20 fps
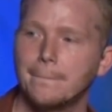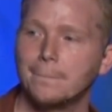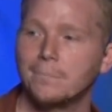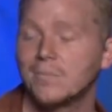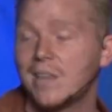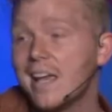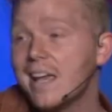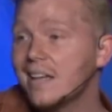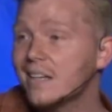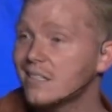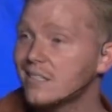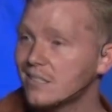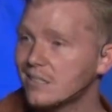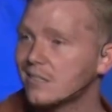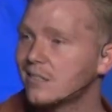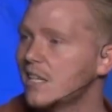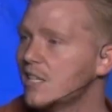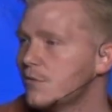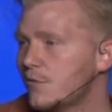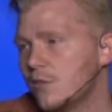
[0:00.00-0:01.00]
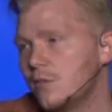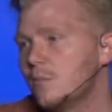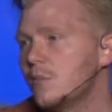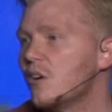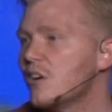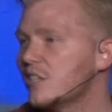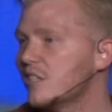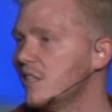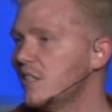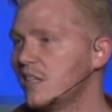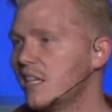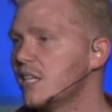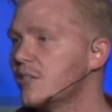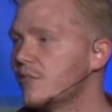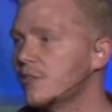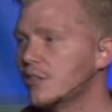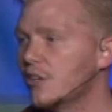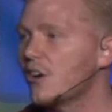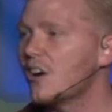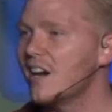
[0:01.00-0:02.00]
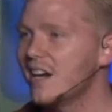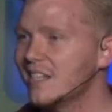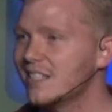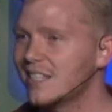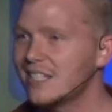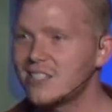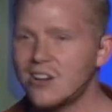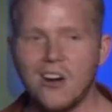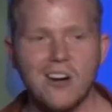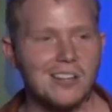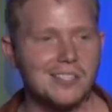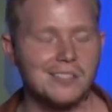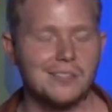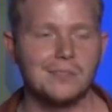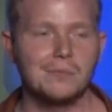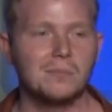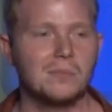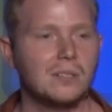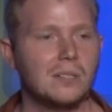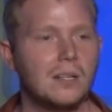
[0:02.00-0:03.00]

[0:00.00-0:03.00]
Thanks. Thanks for the mercy and thanks for the grace. That's awesome.